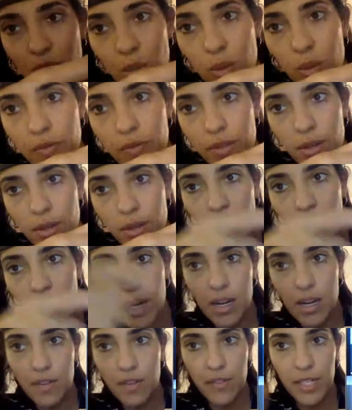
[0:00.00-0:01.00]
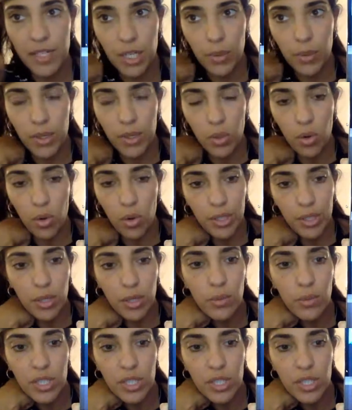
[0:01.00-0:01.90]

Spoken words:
2 of them are video and audio,